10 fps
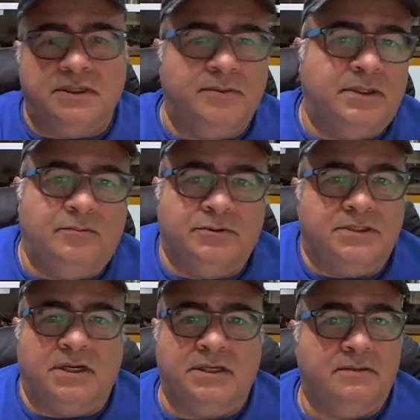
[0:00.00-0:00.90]
I mean, we're
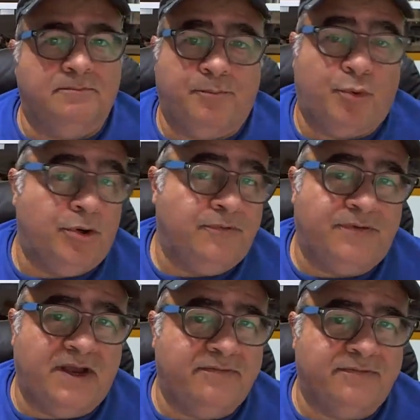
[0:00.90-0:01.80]
talking
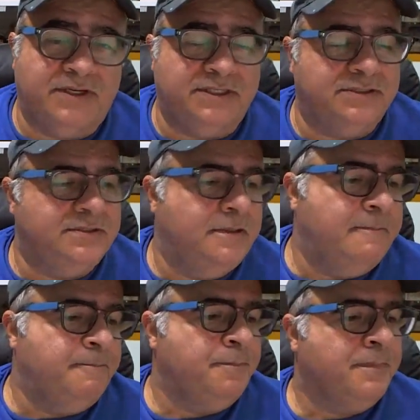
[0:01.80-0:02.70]
0.05 of an inch.
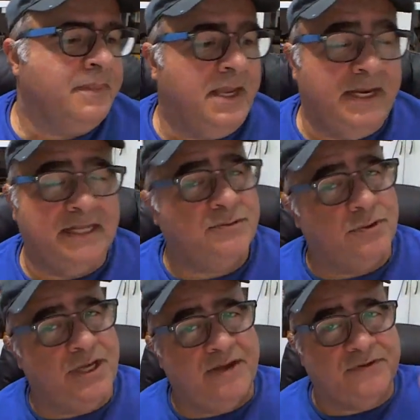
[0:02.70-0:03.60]
And that's
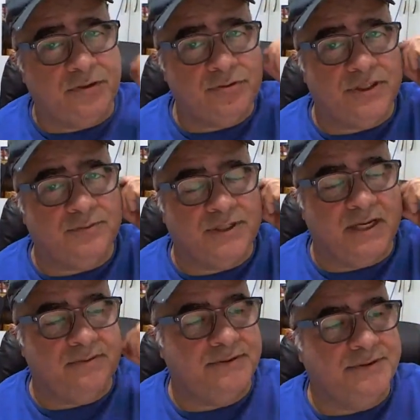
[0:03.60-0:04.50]
what you have to do
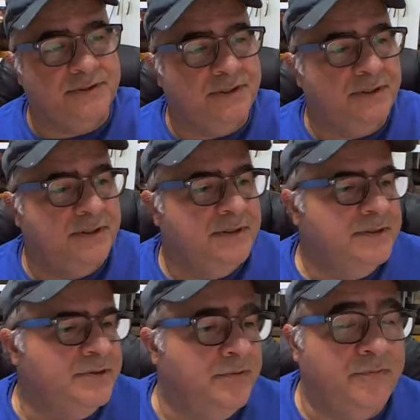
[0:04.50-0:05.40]
sometimes
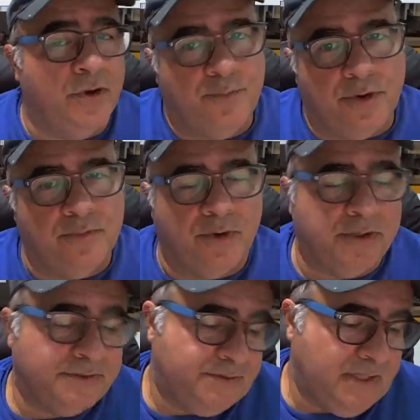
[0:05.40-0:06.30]
to avoid burn
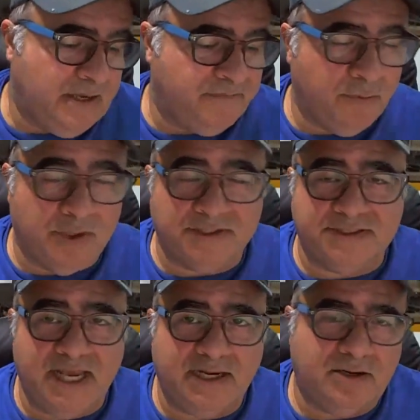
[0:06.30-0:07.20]
marks. Now, if you want to
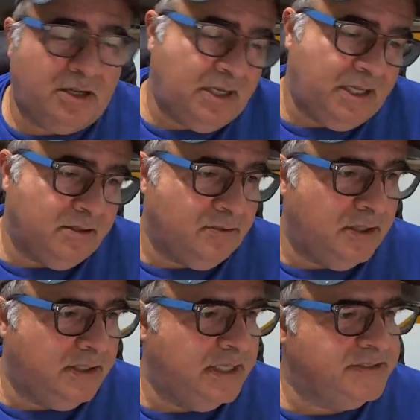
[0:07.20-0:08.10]
sand it all later,
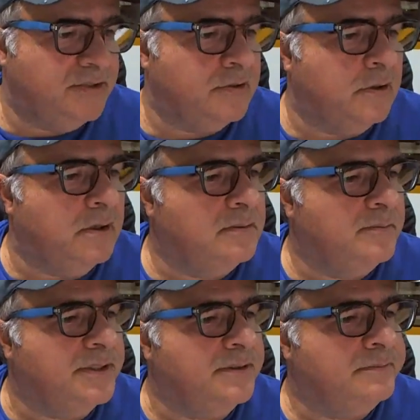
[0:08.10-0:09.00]
well, that's your call.
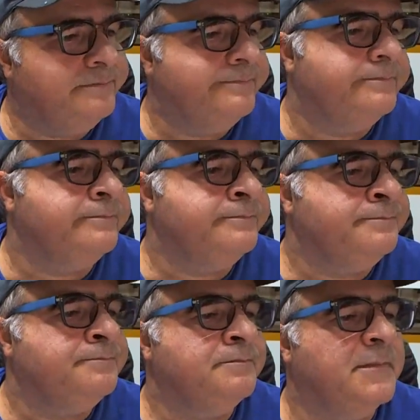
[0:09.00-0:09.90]
But
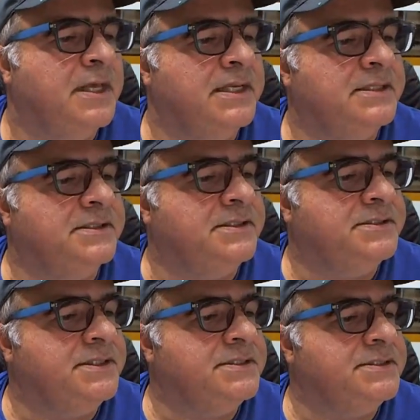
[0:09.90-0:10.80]
I'll let the
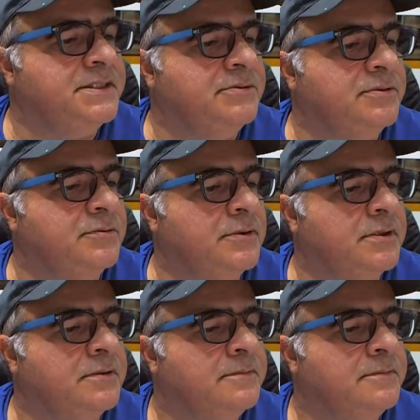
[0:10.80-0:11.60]
CNC do the work.